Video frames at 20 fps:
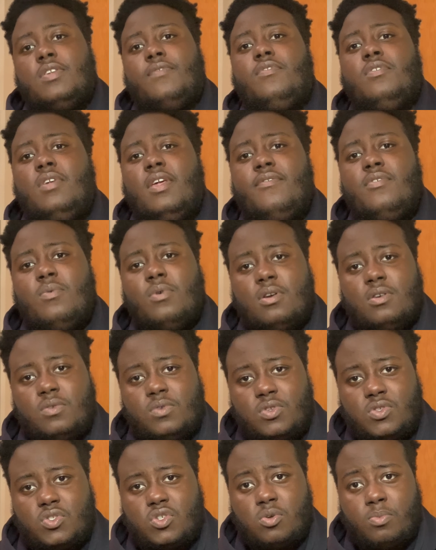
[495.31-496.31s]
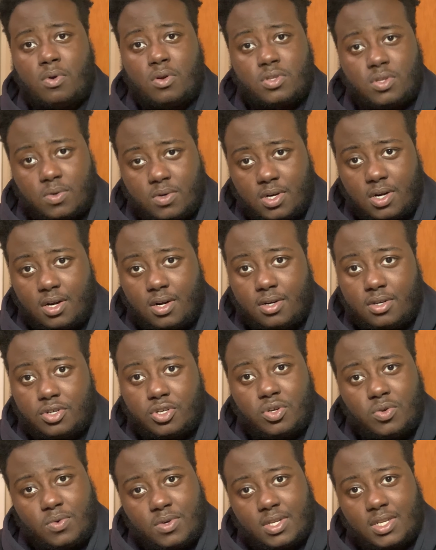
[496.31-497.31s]
If you want to do YouTube on your car,
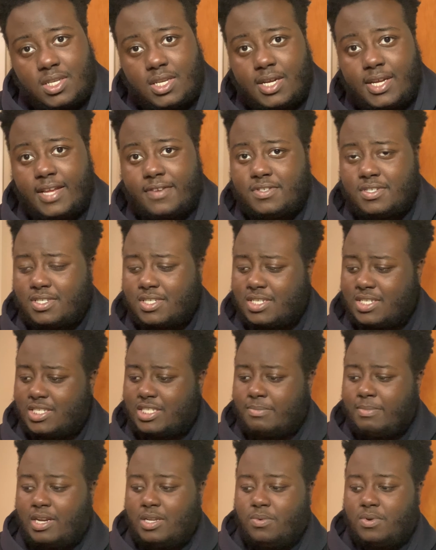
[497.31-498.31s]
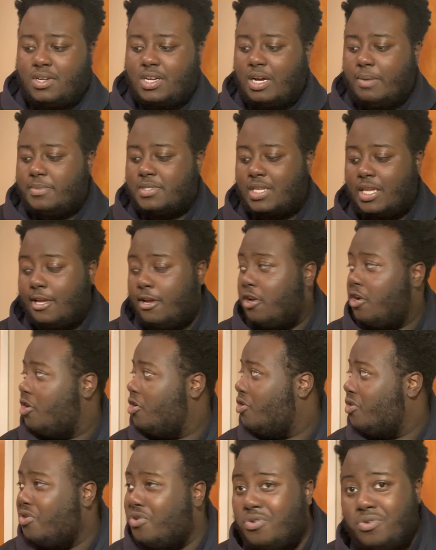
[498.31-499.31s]
do it. Just because somebody want to come and say,
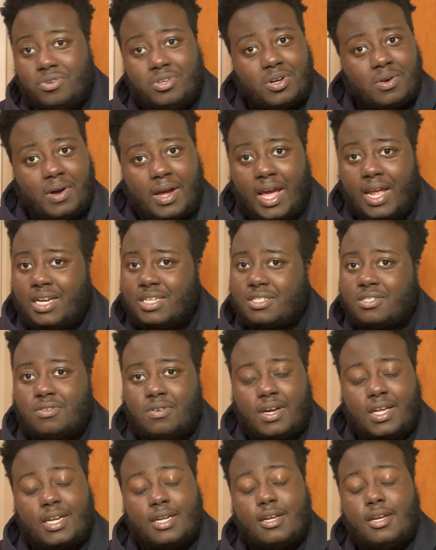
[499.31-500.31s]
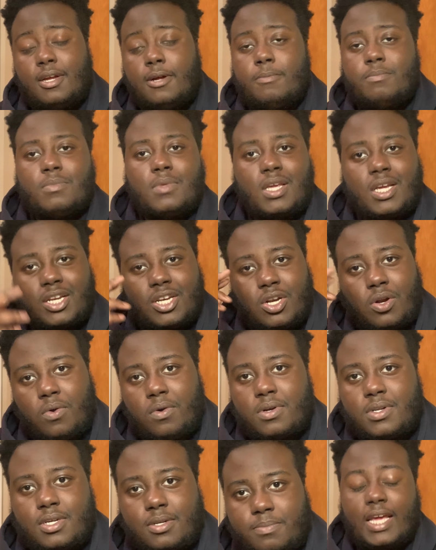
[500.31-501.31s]
ooh, you don't have this, you don't have that,
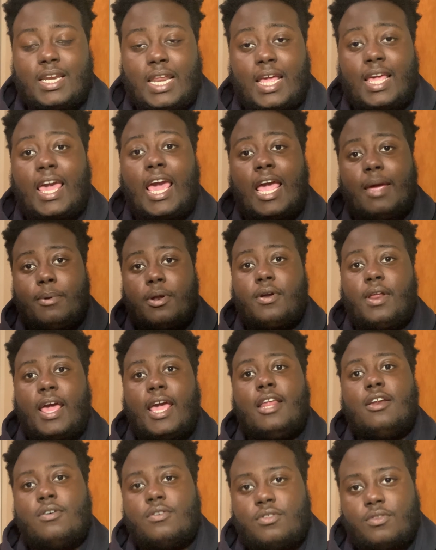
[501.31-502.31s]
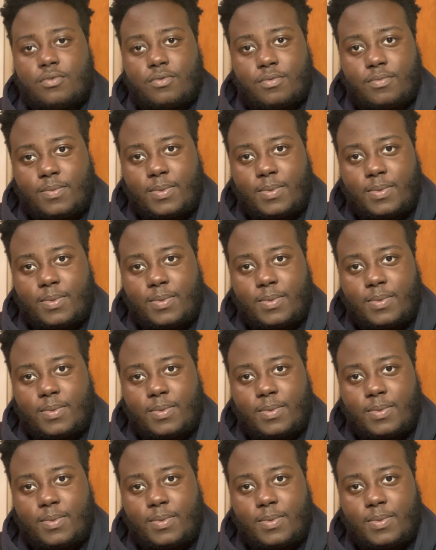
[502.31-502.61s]
ignore them. They came there to hate on you.